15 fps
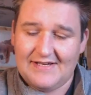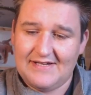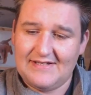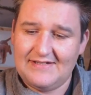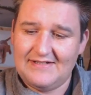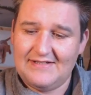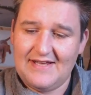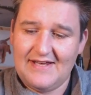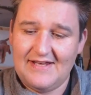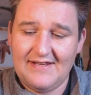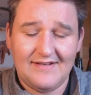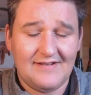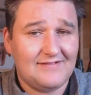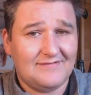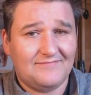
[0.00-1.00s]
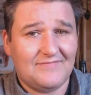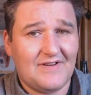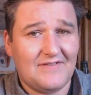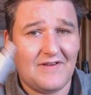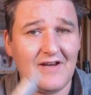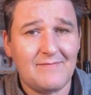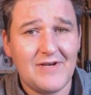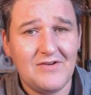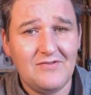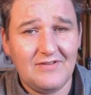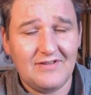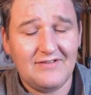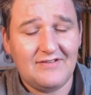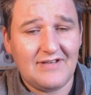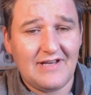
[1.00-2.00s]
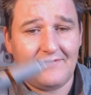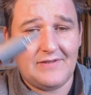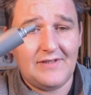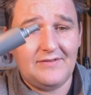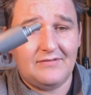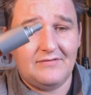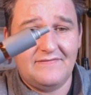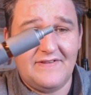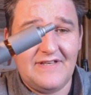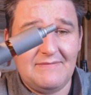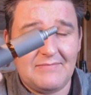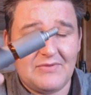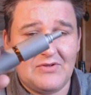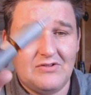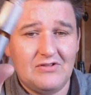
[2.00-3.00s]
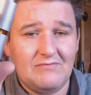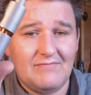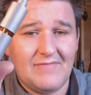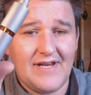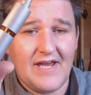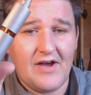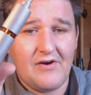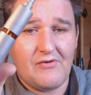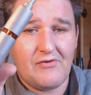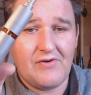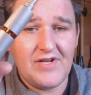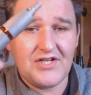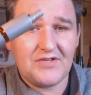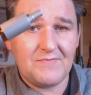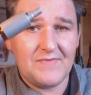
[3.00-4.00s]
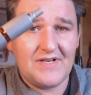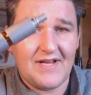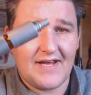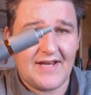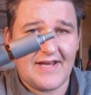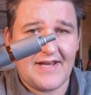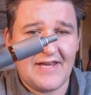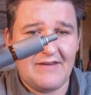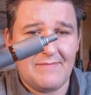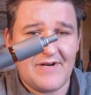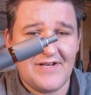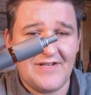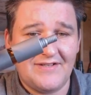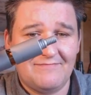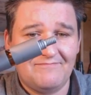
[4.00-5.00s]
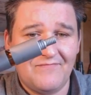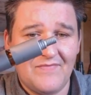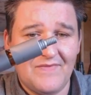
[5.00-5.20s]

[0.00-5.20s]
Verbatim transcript: and I've come out to have a little vape on my Richman Hybrid.